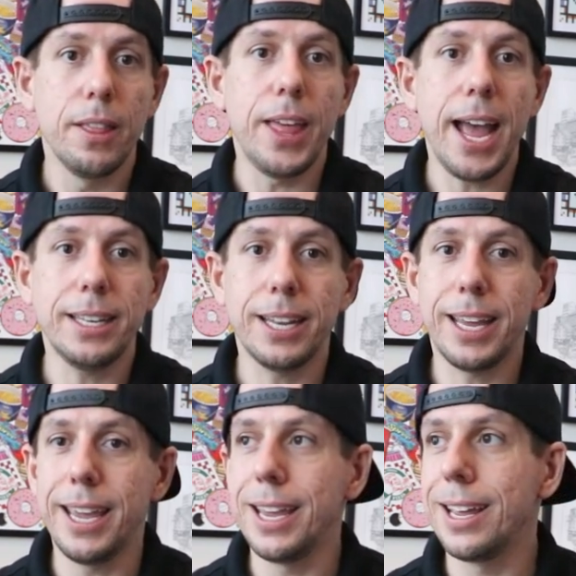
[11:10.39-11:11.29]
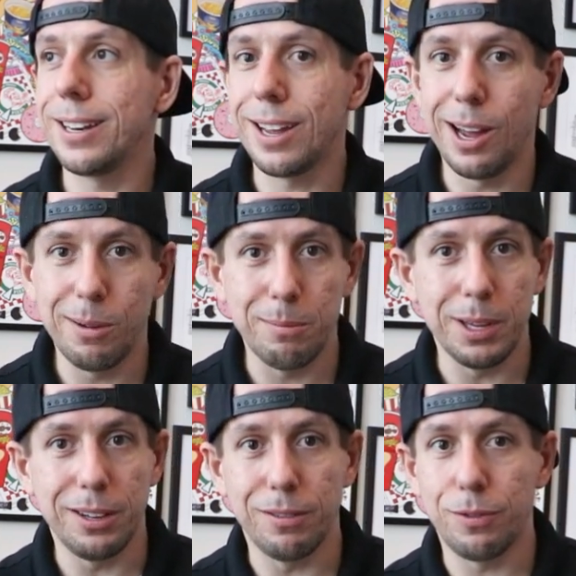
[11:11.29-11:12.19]
That can come
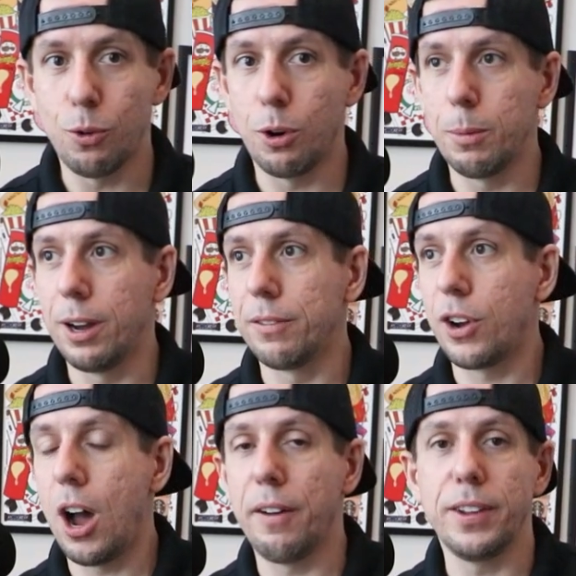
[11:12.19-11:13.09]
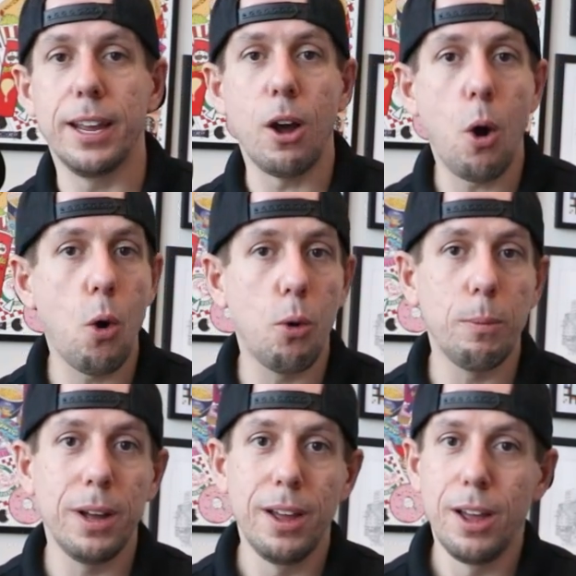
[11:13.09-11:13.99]
in the form of coffee at
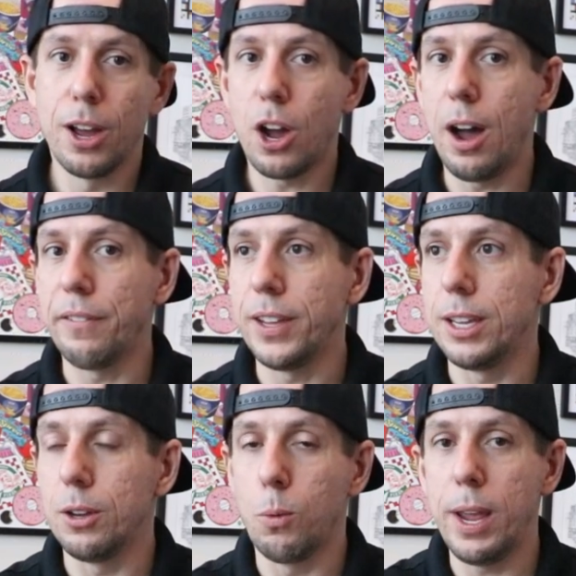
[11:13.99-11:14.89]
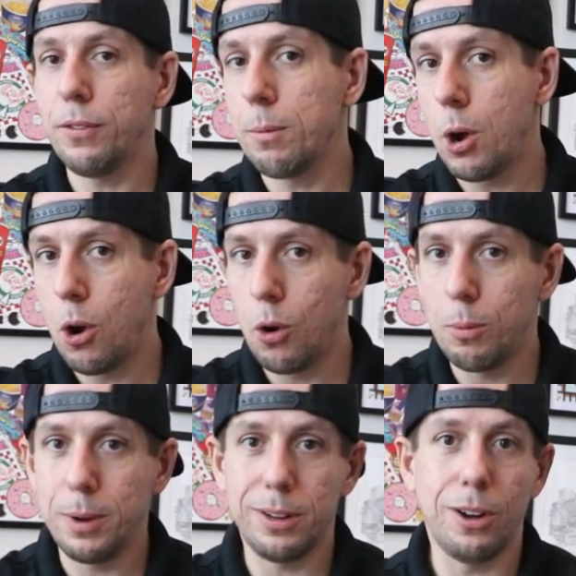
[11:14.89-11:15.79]
home, coffee away from
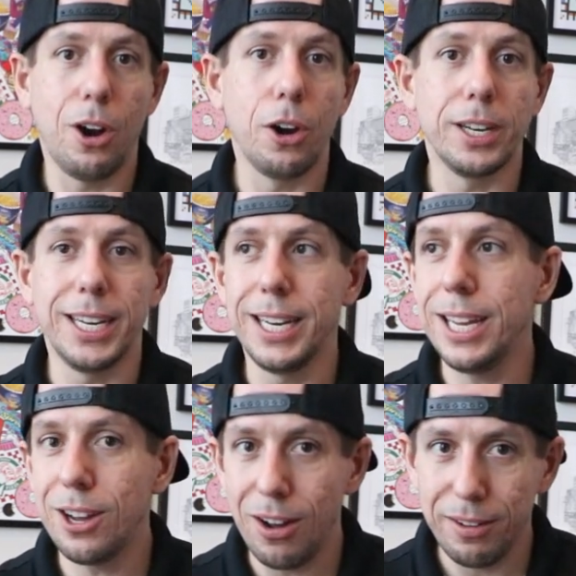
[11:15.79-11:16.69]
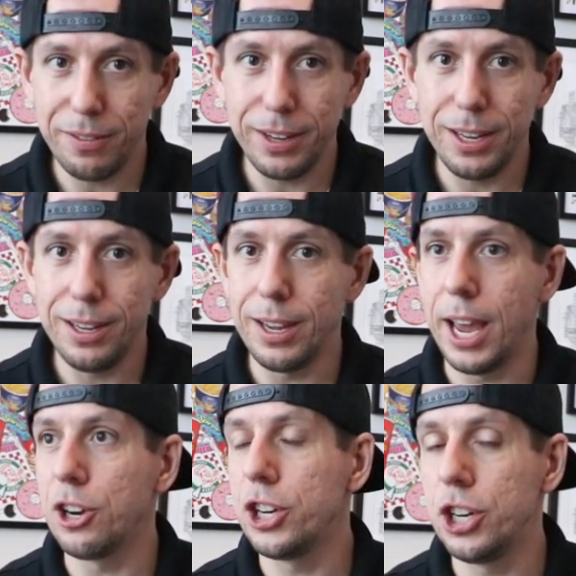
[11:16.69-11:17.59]
home, RTD coffee,
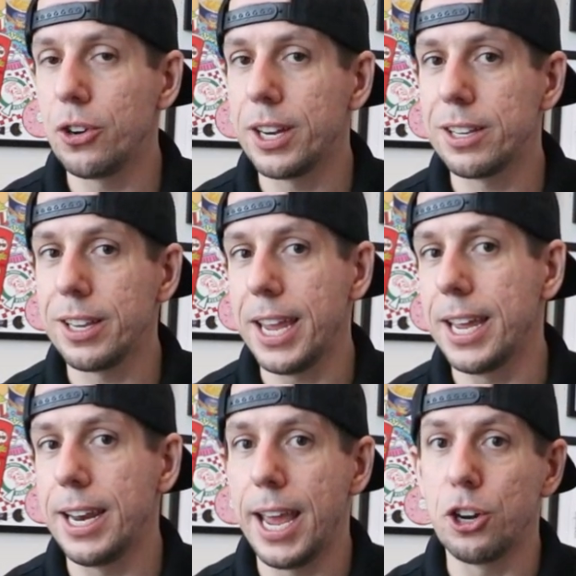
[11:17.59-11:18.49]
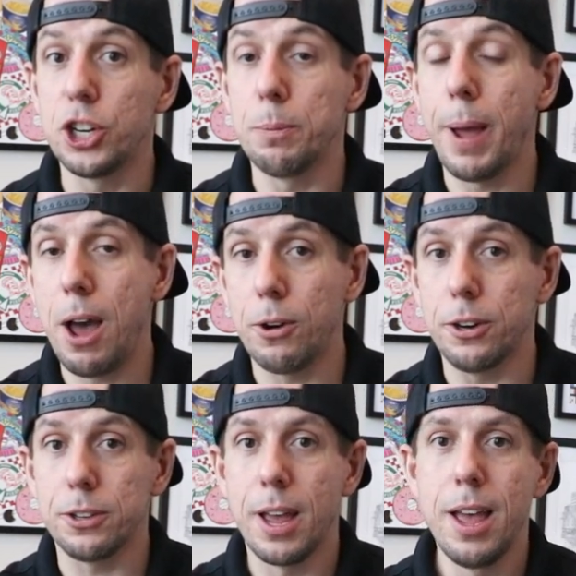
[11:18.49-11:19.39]
energy drinks, and energy
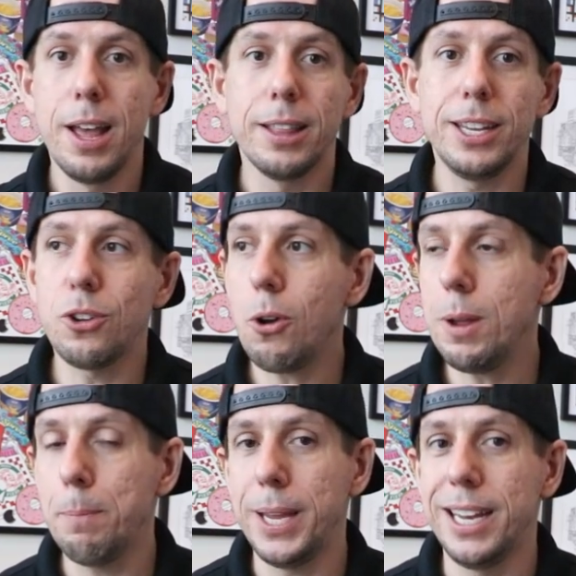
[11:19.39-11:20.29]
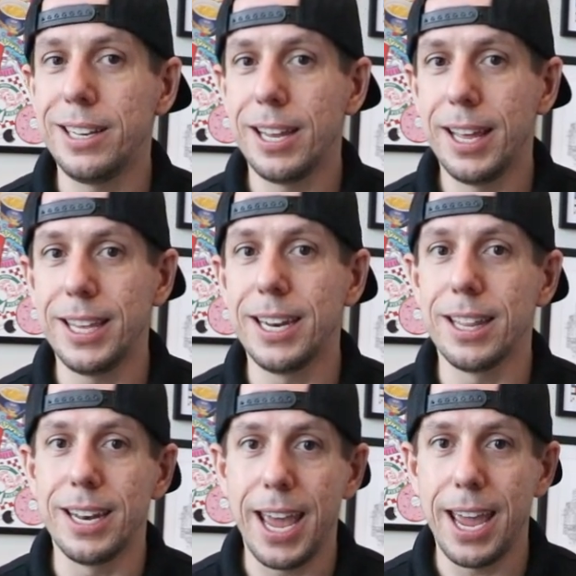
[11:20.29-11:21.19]
powders. These all compete at the end of
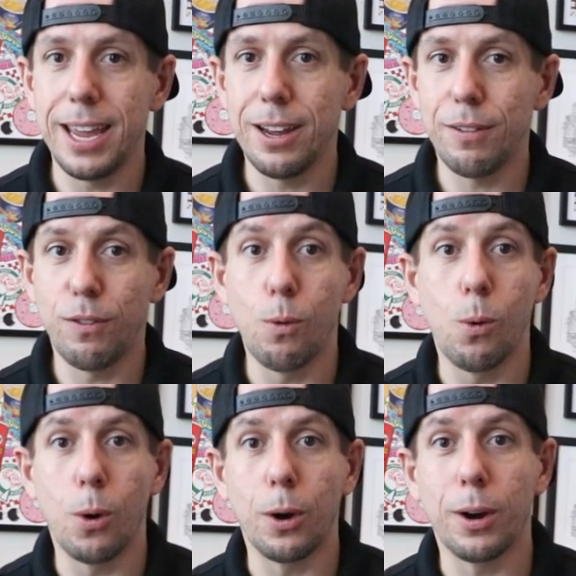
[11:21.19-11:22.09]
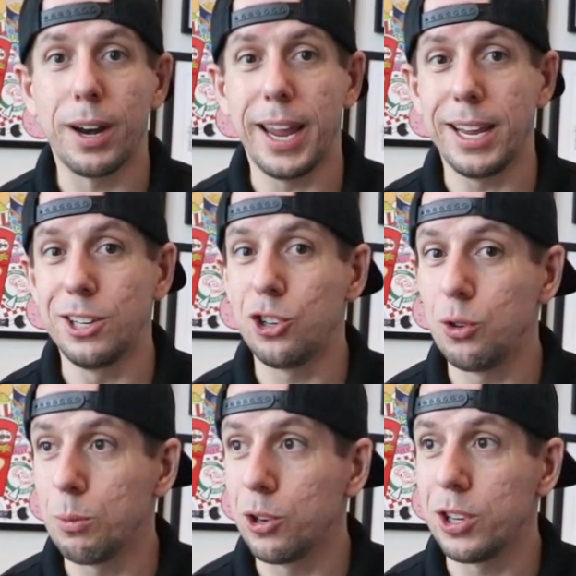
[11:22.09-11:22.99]
the day for a
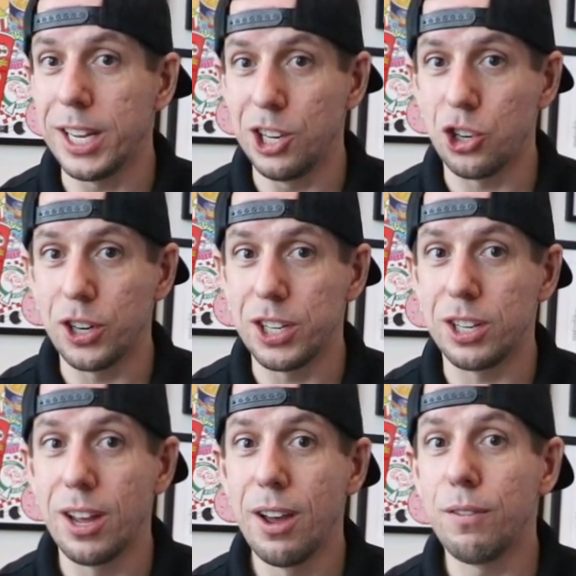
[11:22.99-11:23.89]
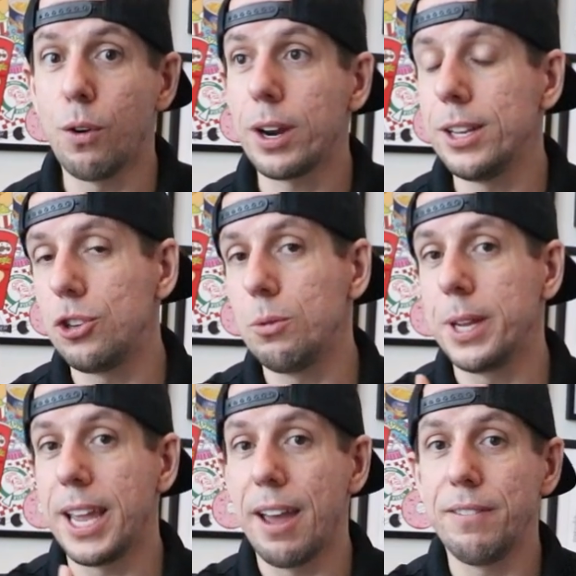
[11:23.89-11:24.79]
consumer's interest for
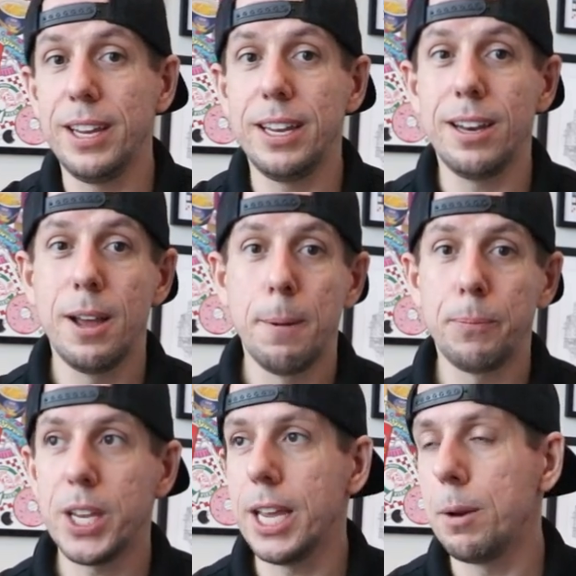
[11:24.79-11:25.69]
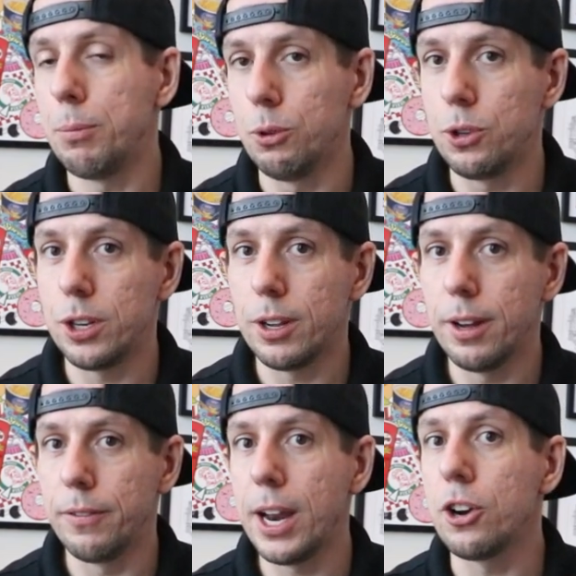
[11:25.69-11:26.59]
consuming caffeine to get a boost
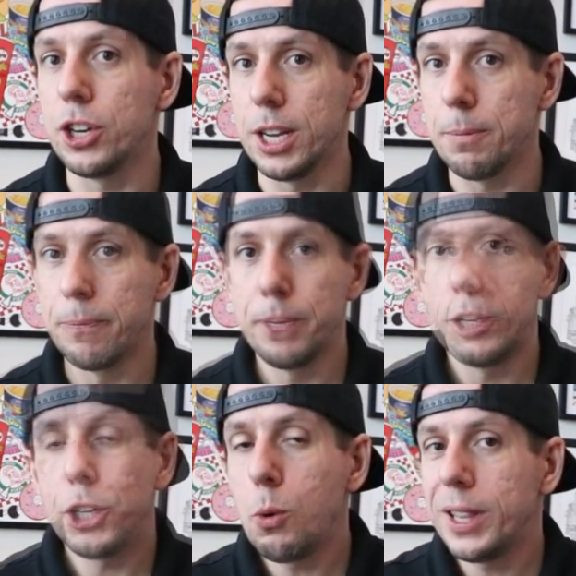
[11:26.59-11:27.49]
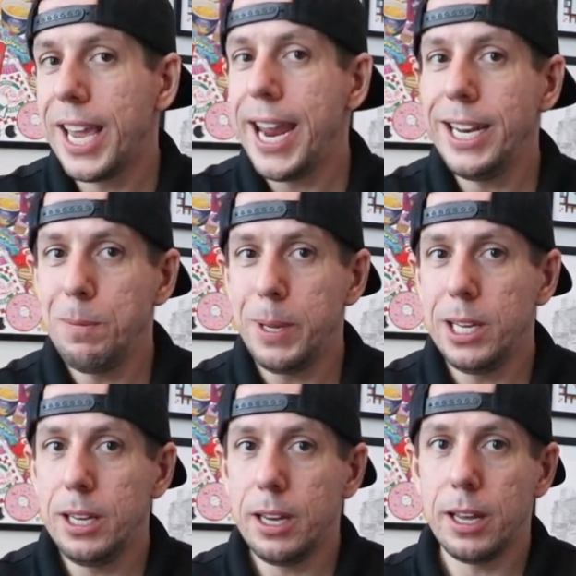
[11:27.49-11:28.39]
of energy. So, with
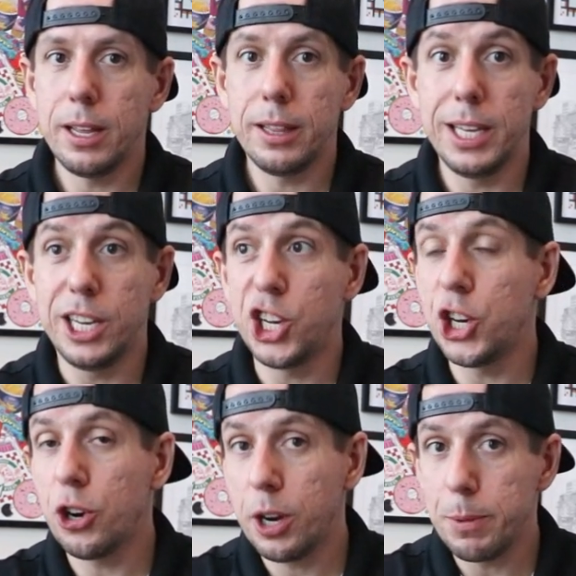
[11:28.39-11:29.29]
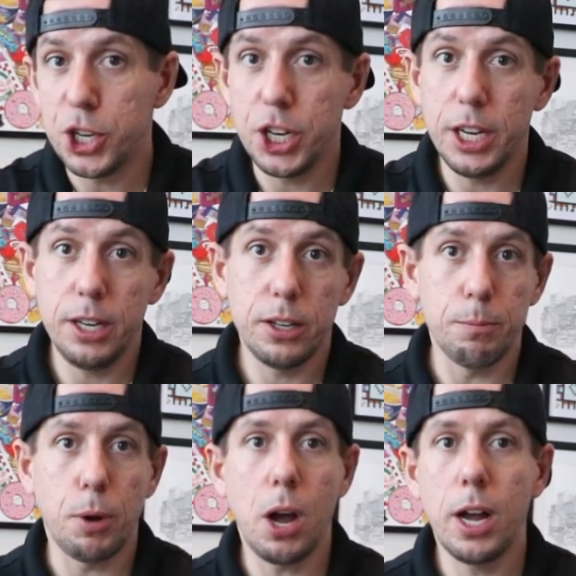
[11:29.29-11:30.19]
KDP, the Keurig machines
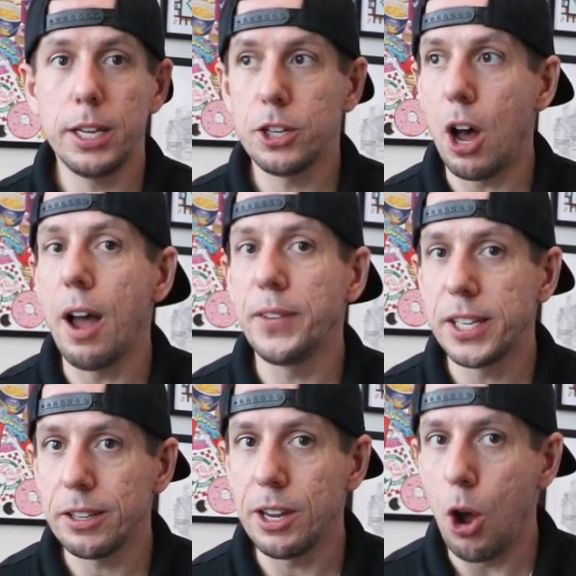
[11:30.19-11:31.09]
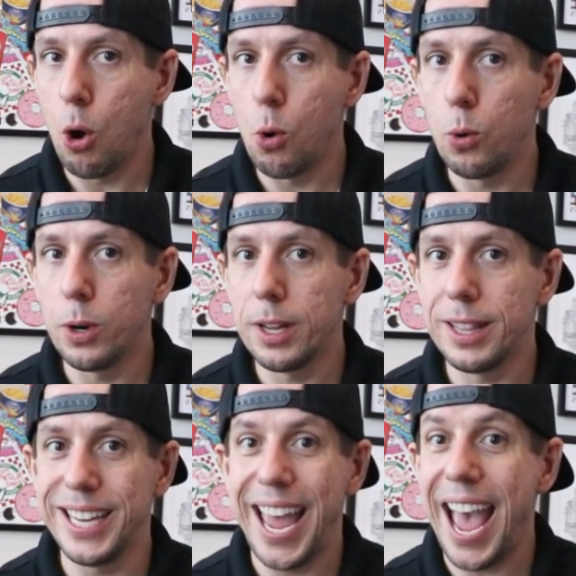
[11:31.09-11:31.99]
and pods obviously own
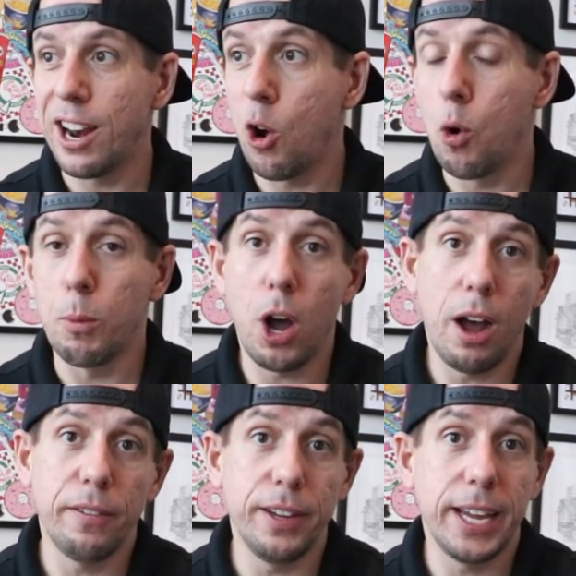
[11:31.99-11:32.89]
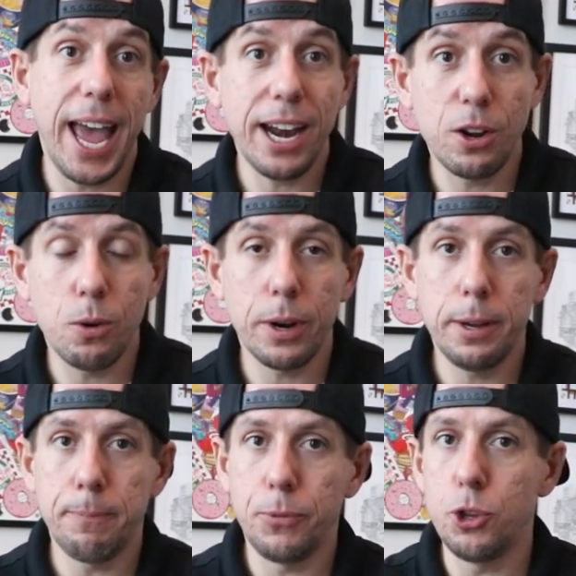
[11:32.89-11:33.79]
the at home coffee
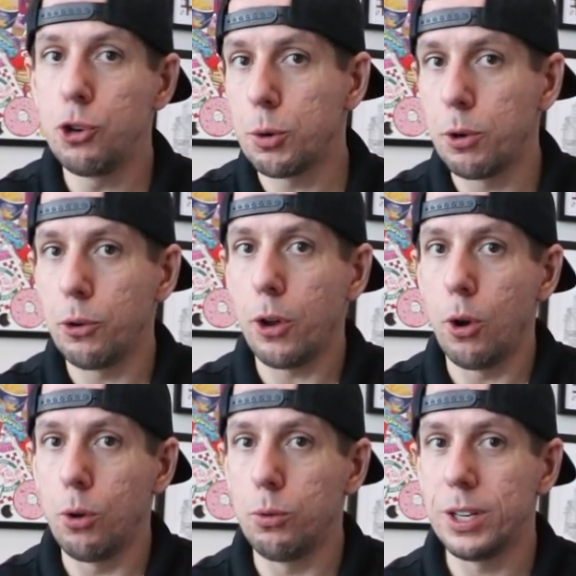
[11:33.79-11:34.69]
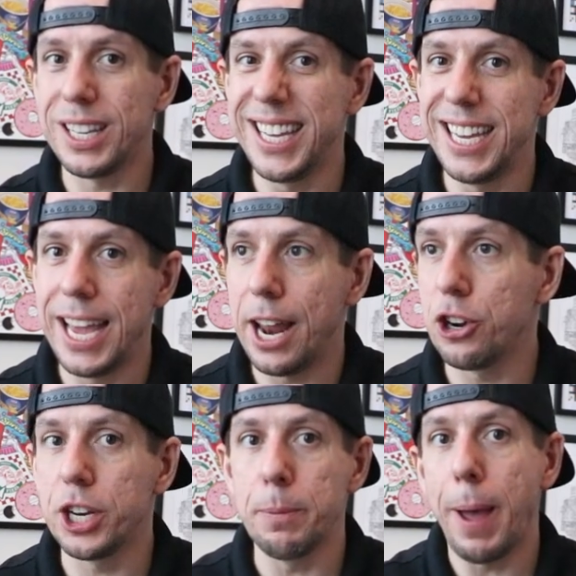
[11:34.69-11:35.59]
category. Nutrabolt owns the
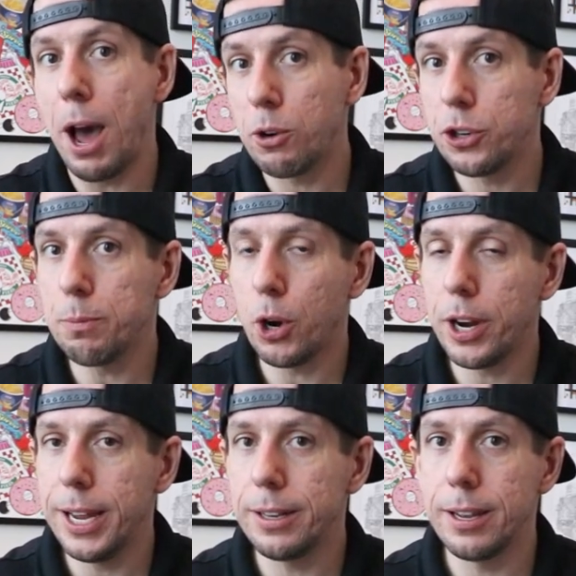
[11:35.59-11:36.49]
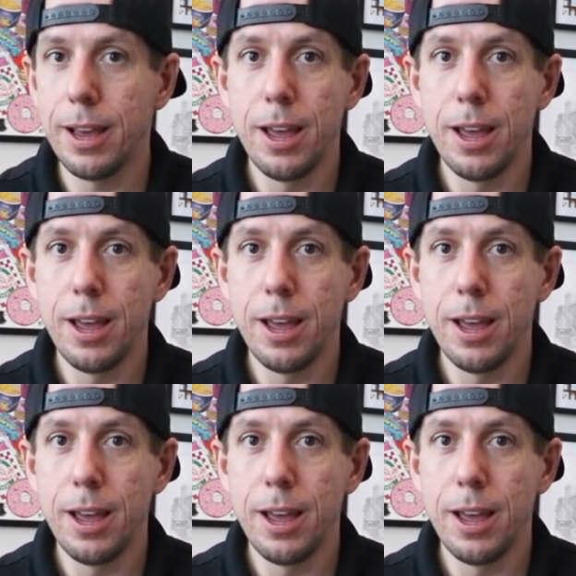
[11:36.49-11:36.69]
energy powders market.